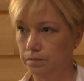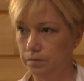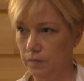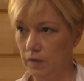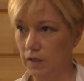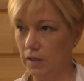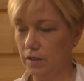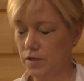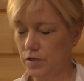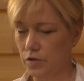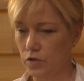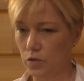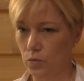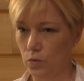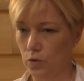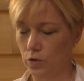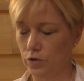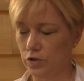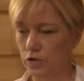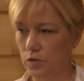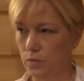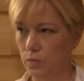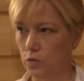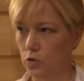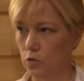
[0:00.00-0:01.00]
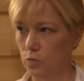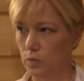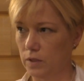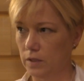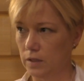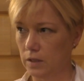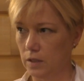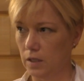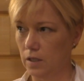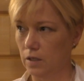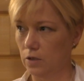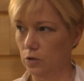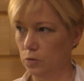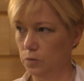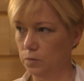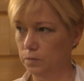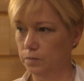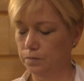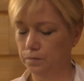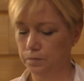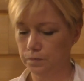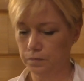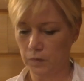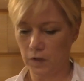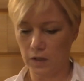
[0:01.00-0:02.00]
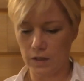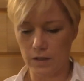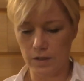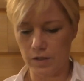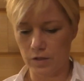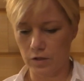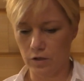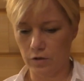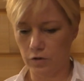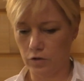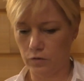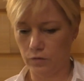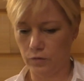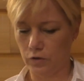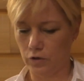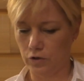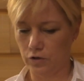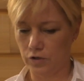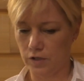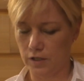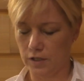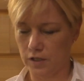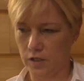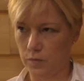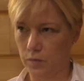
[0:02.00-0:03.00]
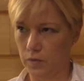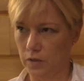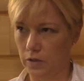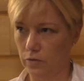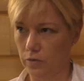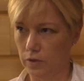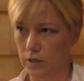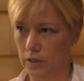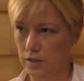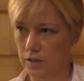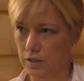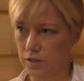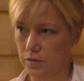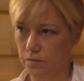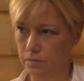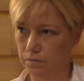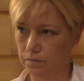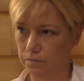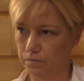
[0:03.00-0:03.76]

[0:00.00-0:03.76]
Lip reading: That's the worst moment now. It's not the first experience.